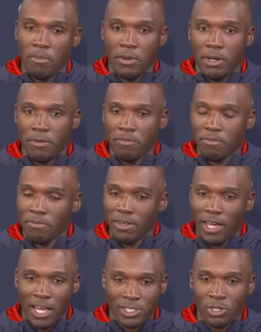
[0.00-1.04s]
But if
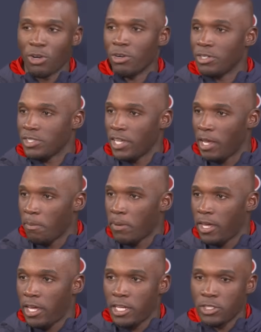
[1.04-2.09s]
guys aren't on the same
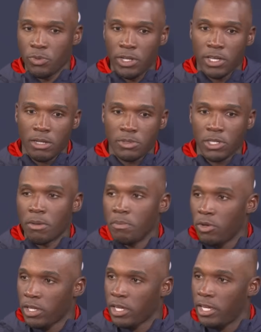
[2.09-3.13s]
page when it comes to
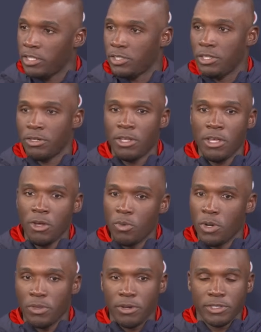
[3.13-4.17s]
communication,
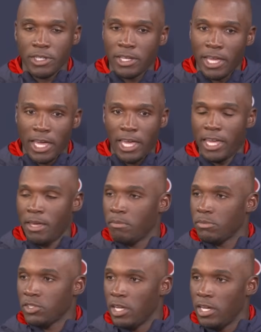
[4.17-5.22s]
whether it's a
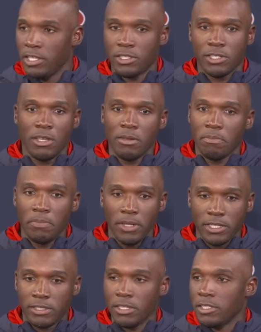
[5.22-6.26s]
game, stunts,
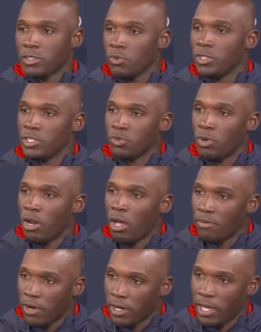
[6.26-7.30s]
blitzes, we just want all
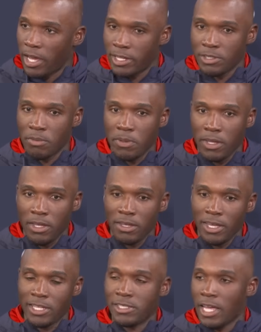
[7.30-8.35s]
of our guys to be
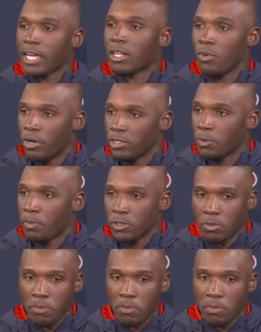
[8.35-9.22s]
exactly where they're supposed